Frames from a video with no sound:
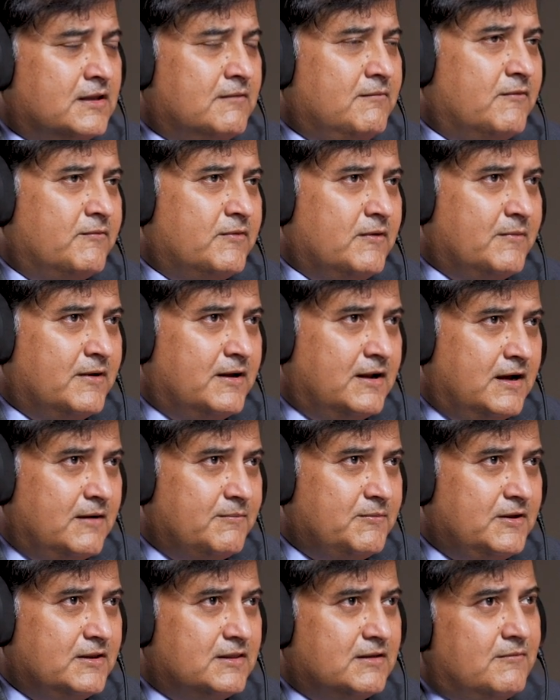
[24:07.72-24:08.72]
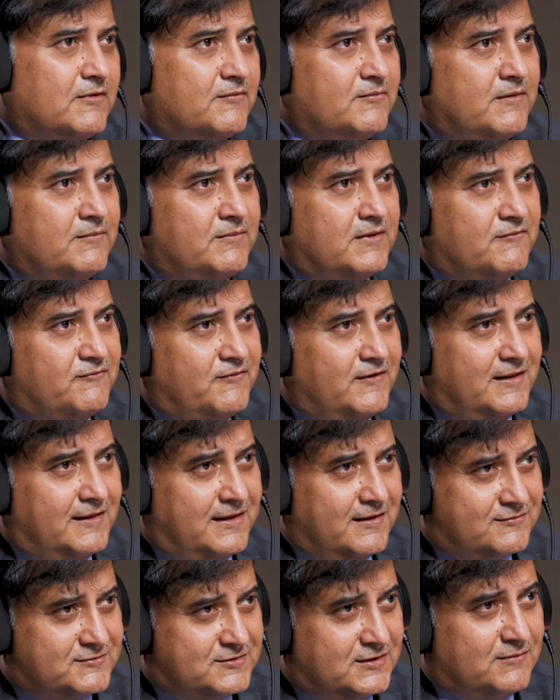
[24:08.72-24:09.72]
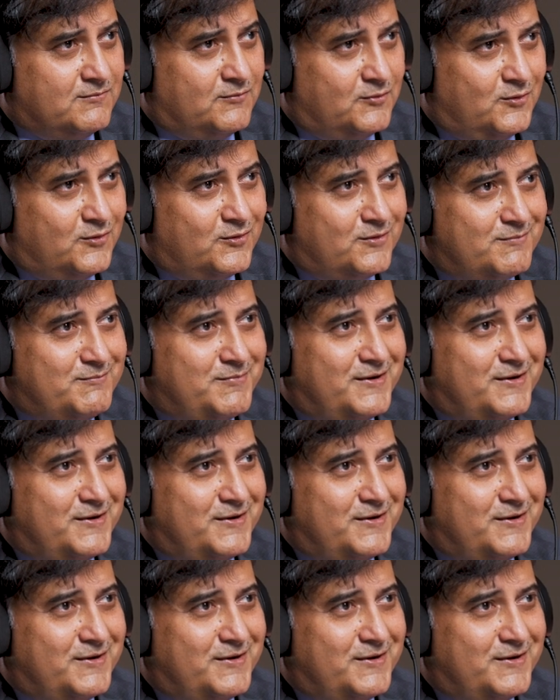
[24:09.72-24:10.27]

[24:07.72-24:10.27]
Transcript: Some of them are happy. Some of them, they feel they steal more.